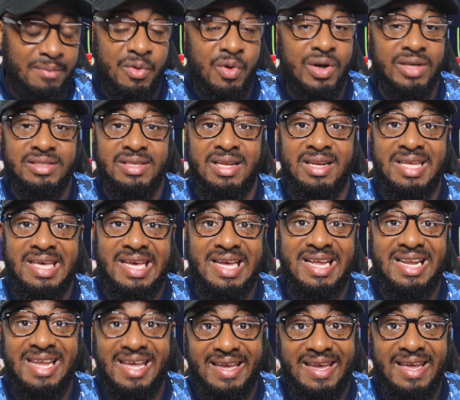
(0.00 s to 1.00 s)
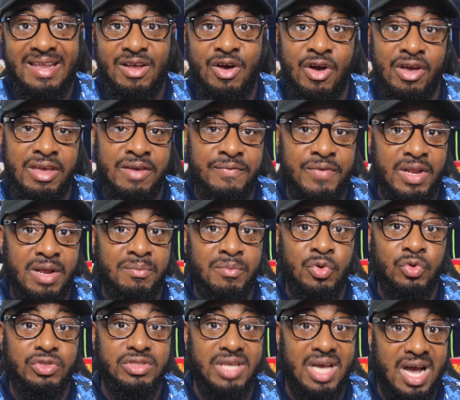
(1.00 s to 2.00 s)
Almoez Ali clicking, or even
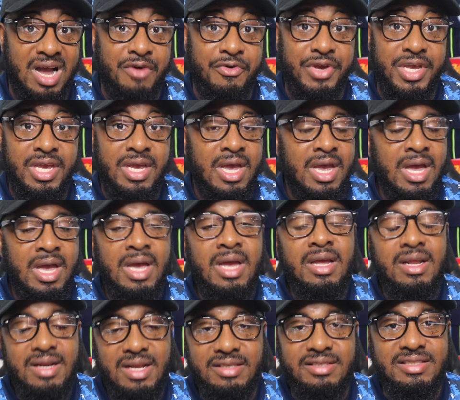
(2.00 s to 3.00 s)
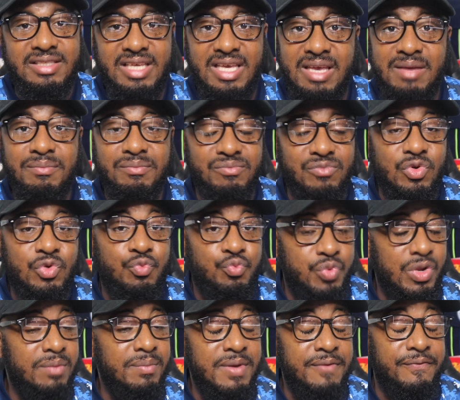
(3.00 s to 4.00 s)
a Muntari, this team
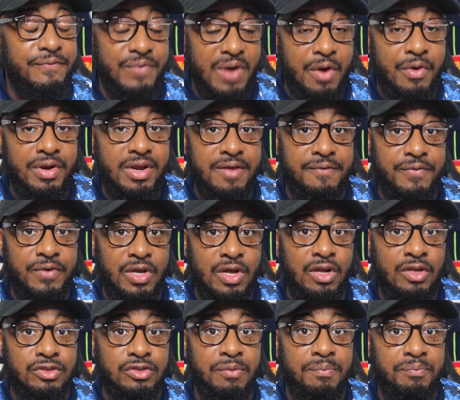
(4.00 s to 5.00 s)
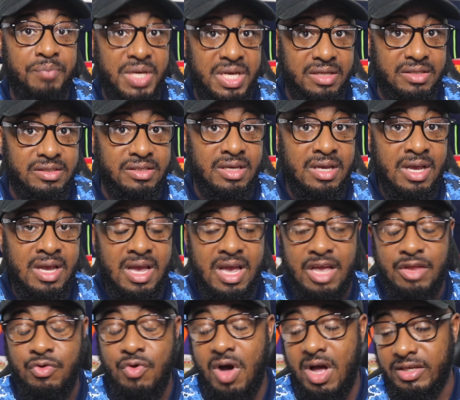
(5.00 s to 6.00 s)
will be very difficult to beat.
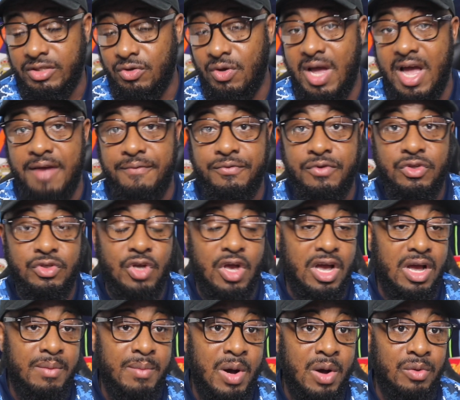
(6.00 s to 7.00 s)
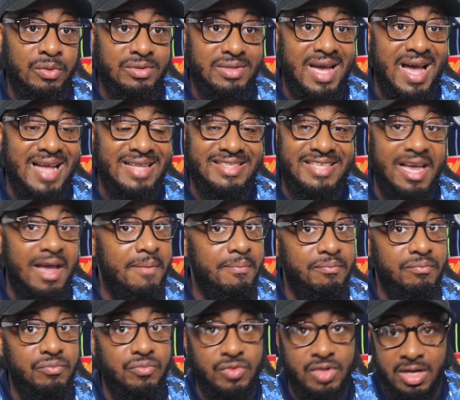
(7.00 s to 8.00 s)
And you also have to talk about
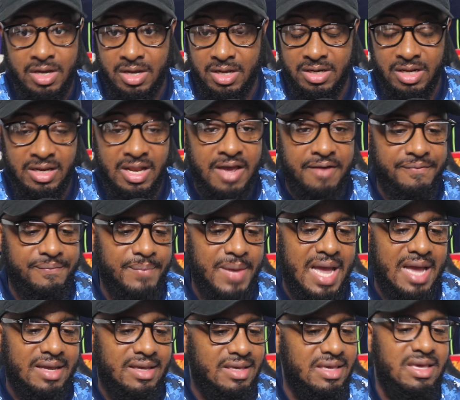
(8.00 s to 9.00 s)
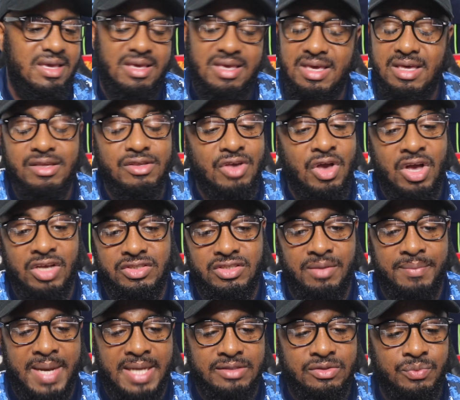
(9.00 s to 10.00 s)
Hatem, the, the left back. He, he is
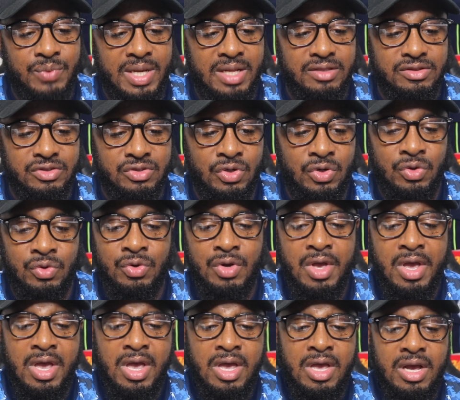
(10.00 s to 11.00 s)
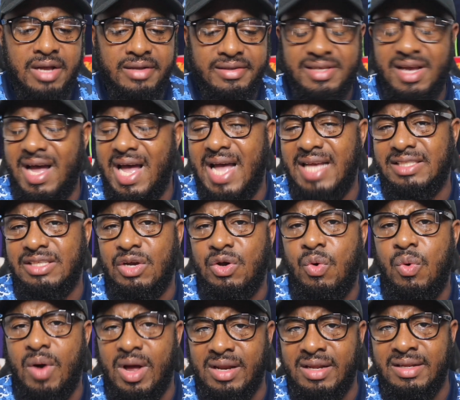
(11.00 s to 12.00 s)
awesome as well. So Qatar has
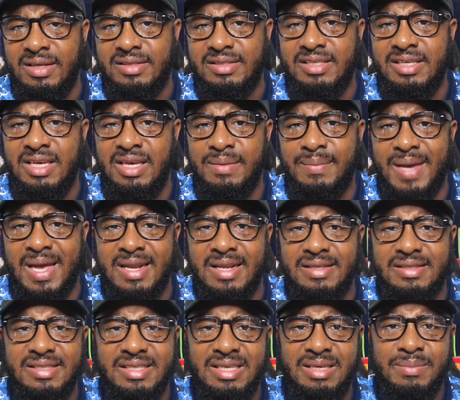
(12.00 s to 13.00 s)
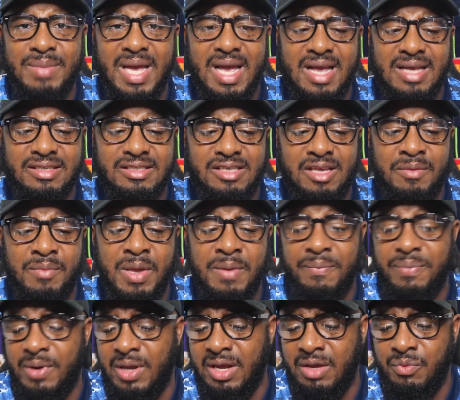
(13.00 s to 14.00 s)
a quality team, and the team has
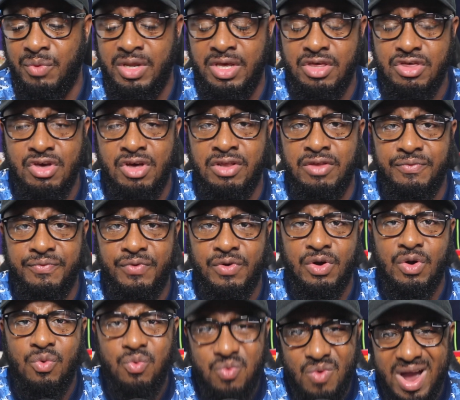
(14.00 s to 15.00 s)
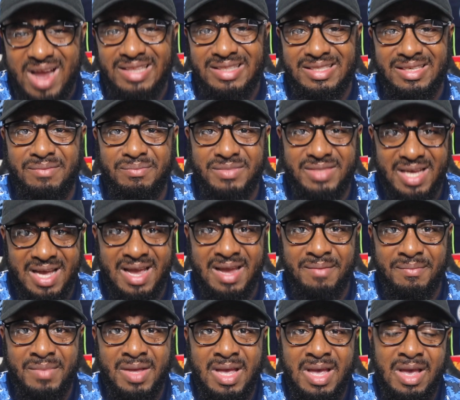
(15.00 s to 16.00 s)
been playing with each other for quite some
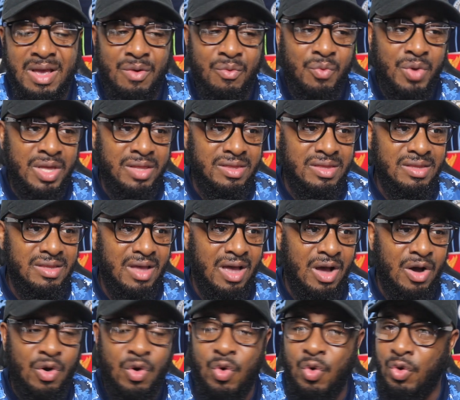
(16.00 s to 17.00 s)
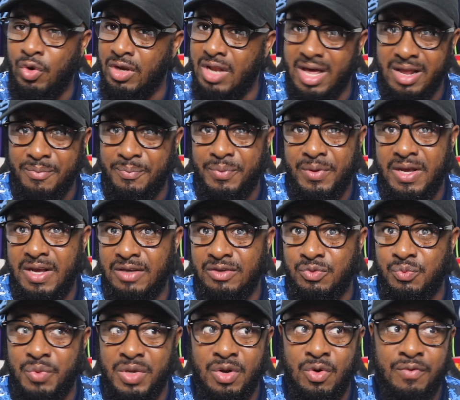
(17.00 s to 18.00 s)
time, with a whole lot of
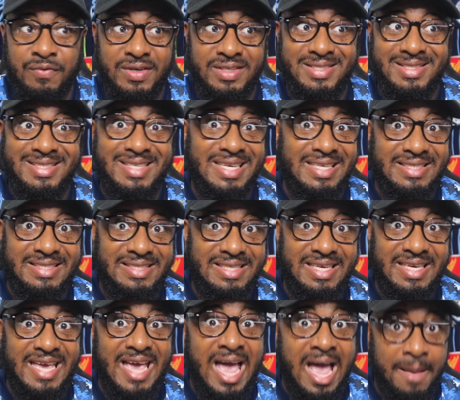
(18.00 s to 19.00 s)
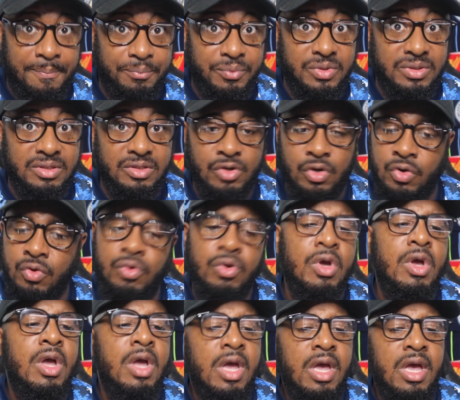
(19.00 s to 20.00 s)
players with over sixty caps. So